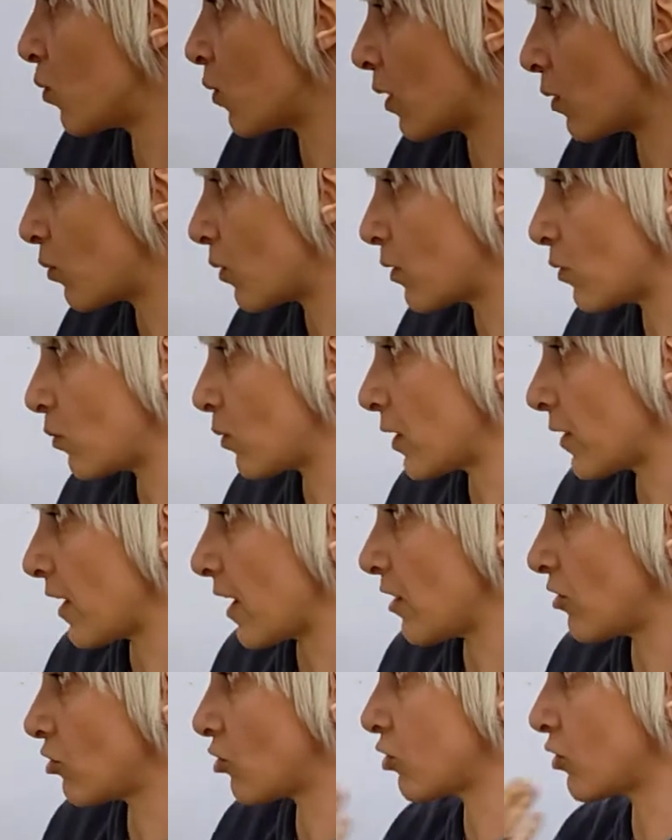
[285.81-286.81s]
Wh what
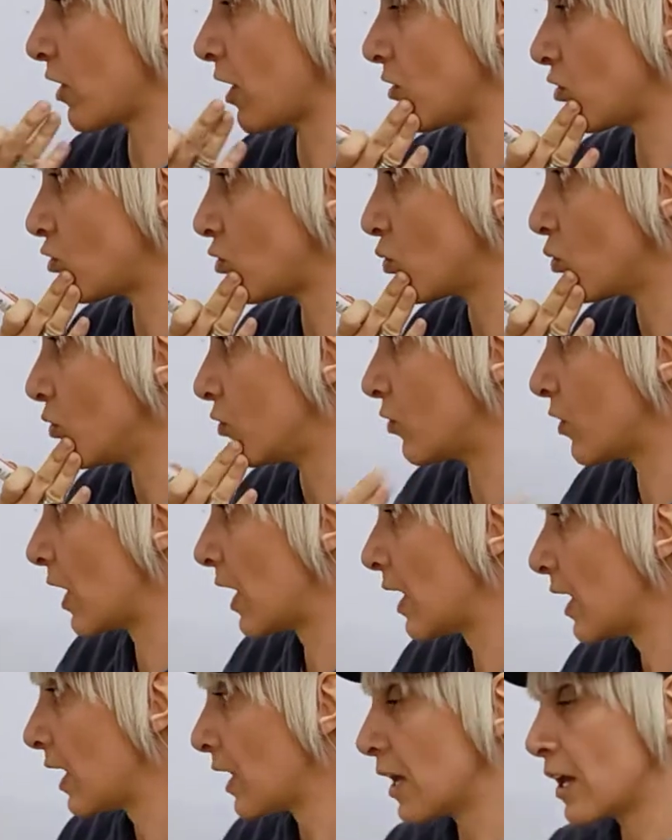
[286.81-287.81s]
edge should I choose?
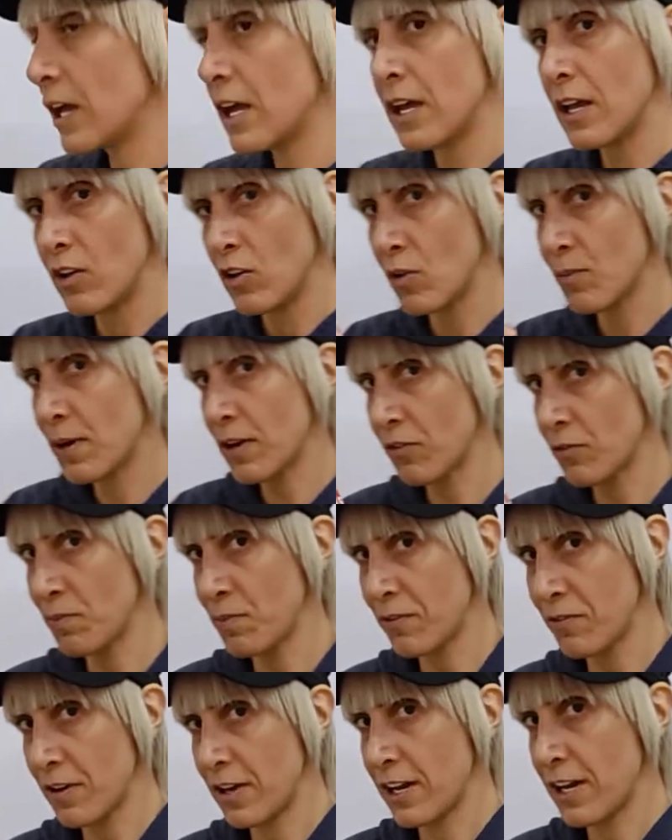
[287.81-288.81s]
You must
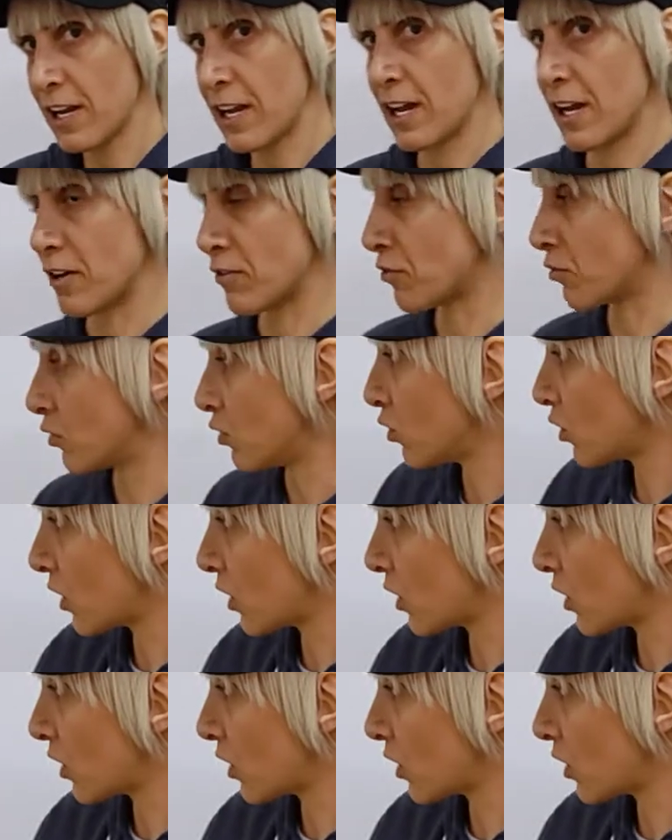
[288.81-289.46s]
be very careful.